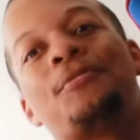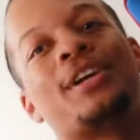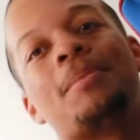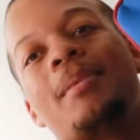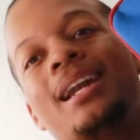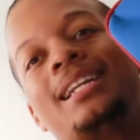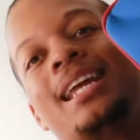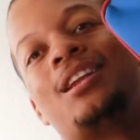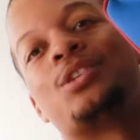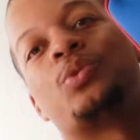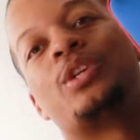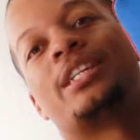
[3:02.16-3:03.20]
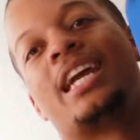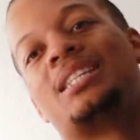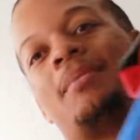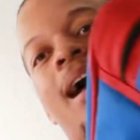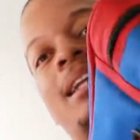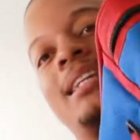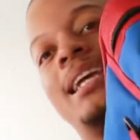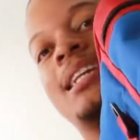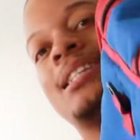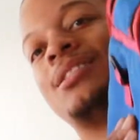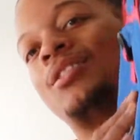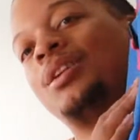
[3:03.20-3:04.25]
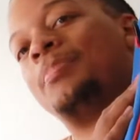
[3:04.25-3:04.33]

Forget my Nintendo Switch case. I'm gonna have to take this on